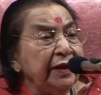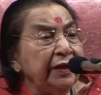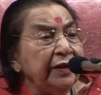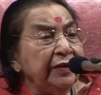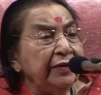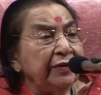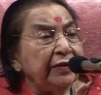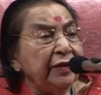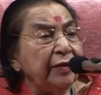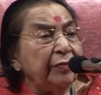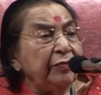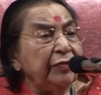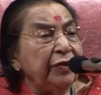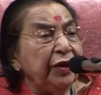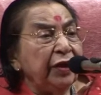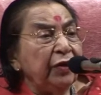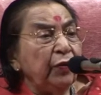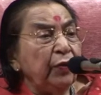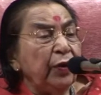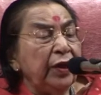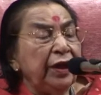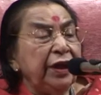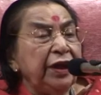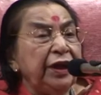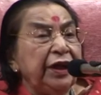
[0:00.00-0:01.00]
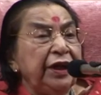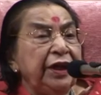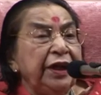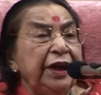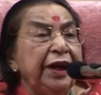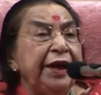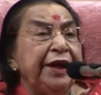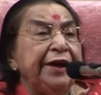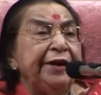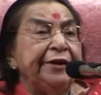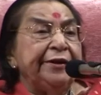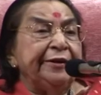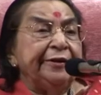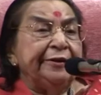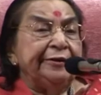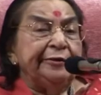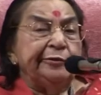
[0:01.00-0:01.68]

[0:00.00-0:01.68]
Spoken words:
something very innate.